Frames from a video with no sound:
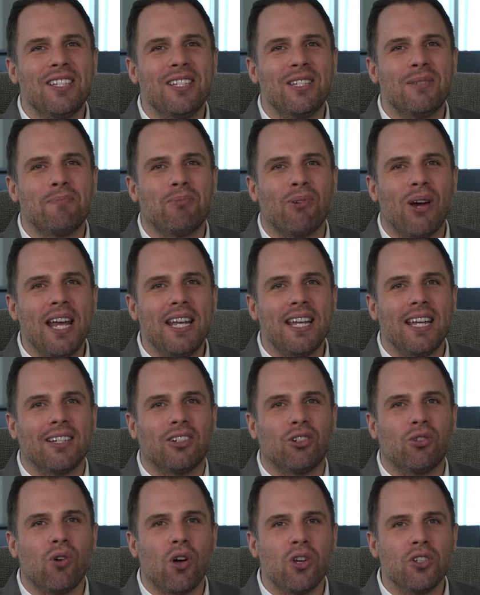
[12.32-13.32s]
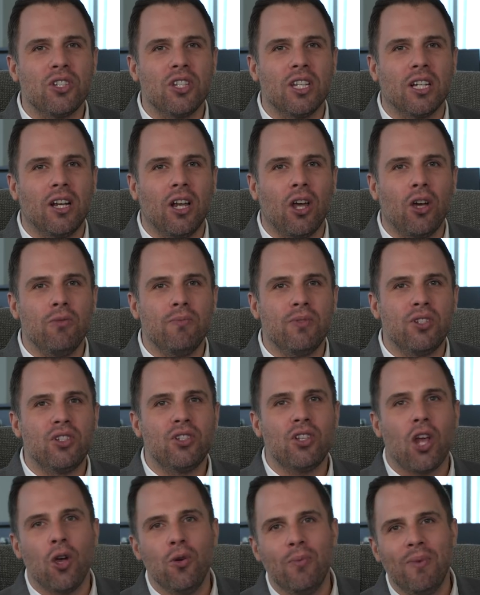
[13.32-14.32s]
spread across the globe,
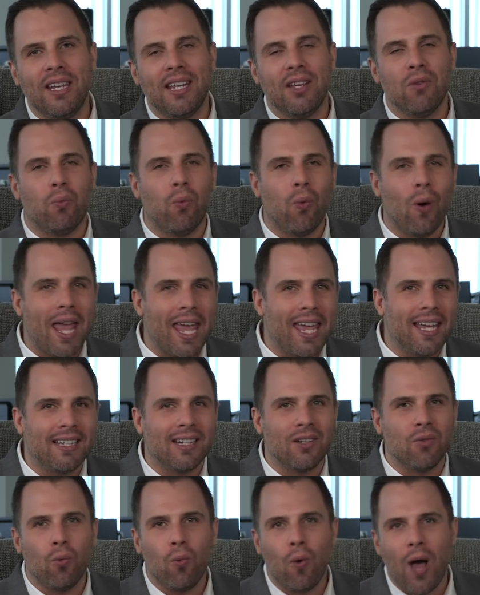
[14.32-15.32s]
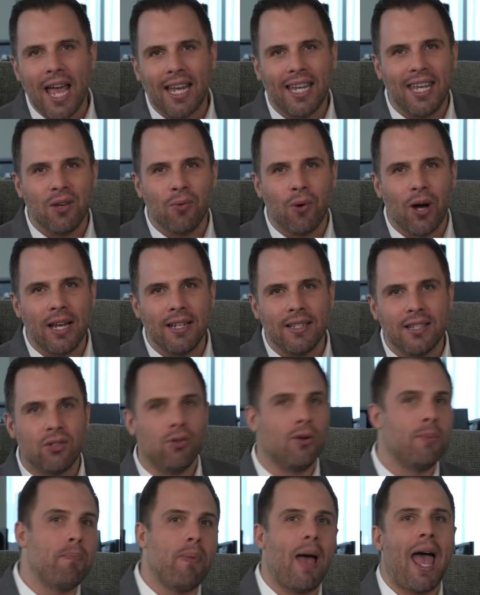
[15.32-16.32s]
so many weird and wacky ways
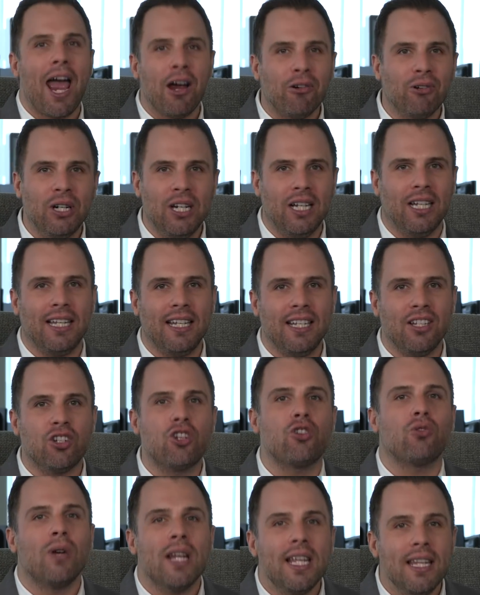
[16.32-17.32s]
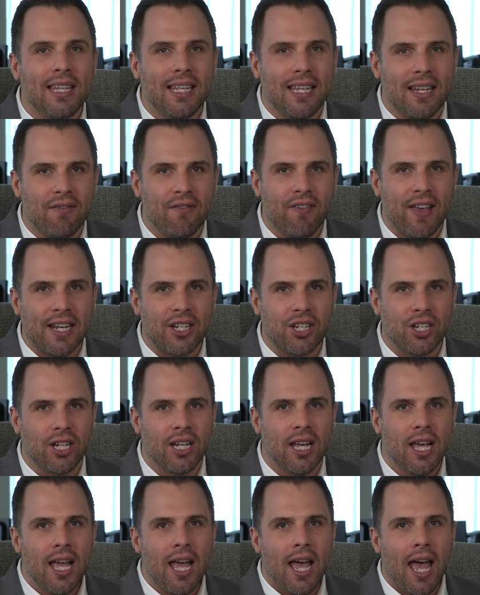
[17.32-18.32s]
to apparently treat the
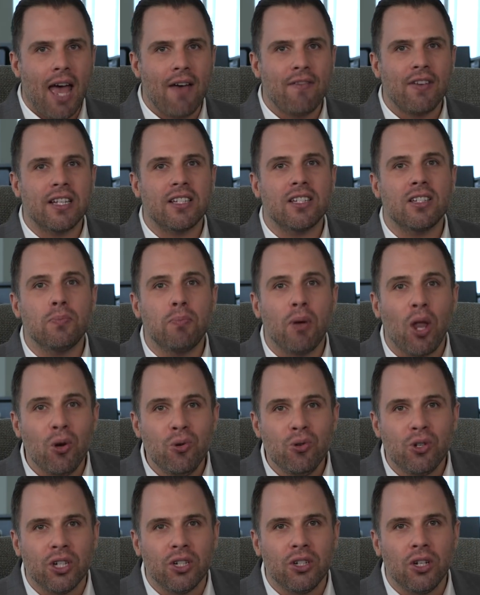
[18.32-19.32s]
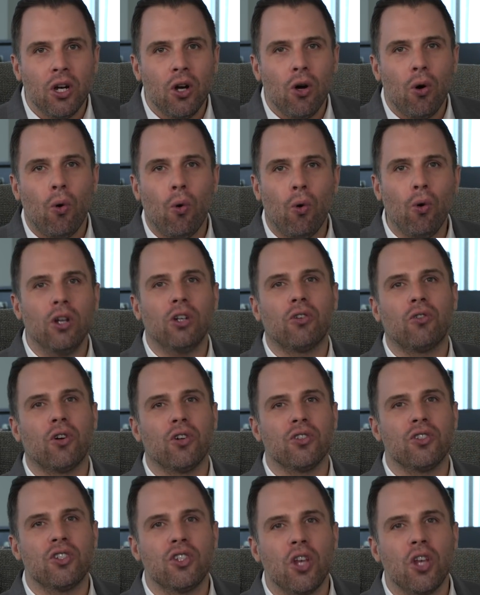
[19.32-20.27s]
infection have exploded all across